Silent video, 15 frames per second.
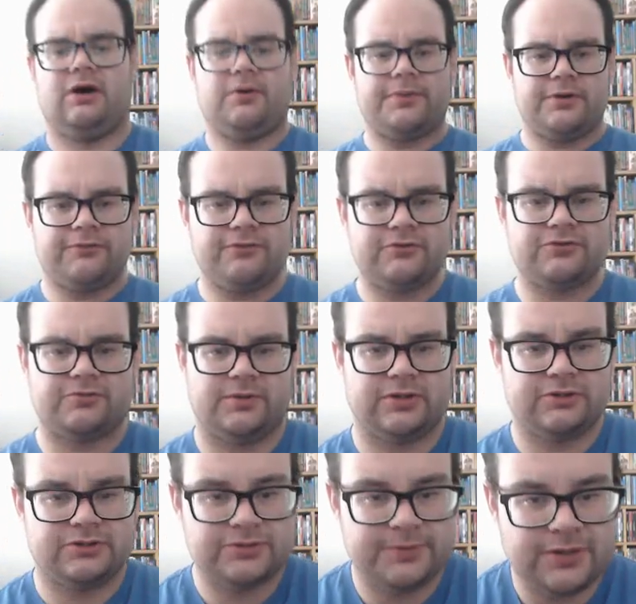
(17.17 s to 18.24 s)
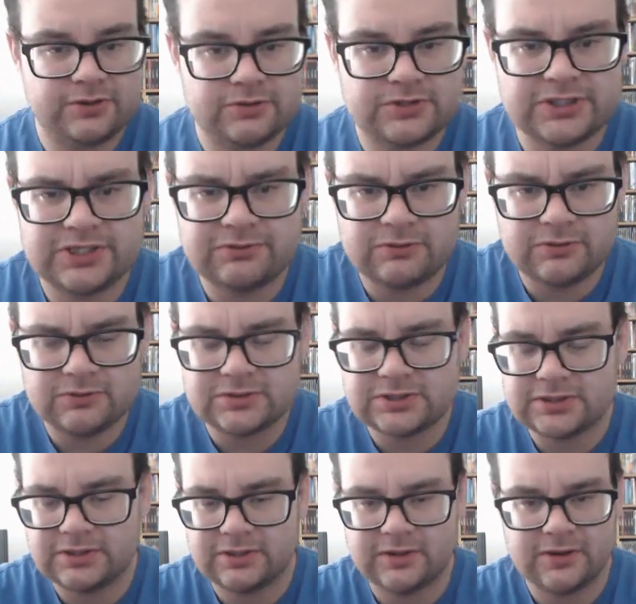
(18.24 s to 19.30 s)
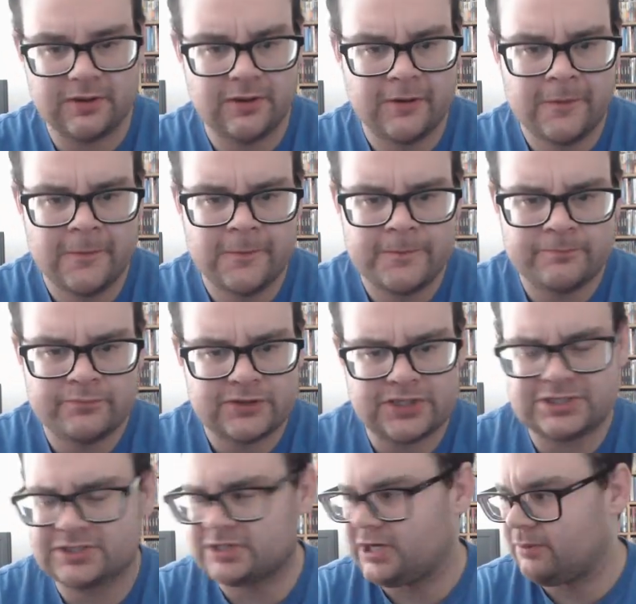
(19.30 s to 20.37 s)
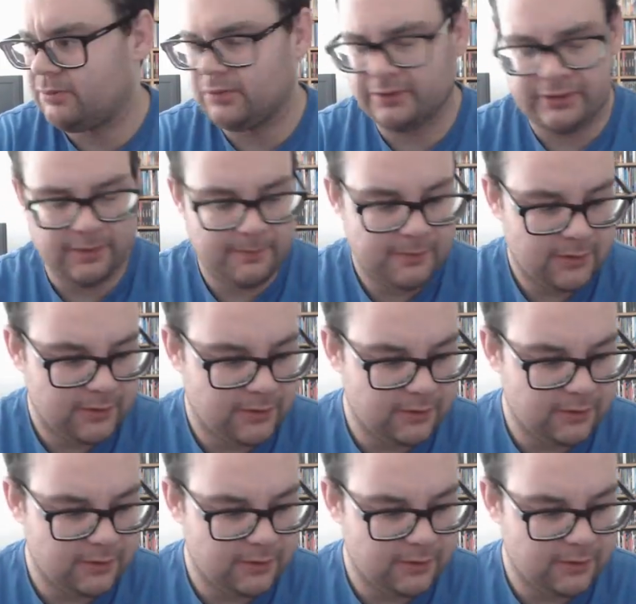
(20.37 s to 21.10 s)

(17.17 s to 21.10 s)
I'll be reviewing some other superhero sequels, just a couple of them.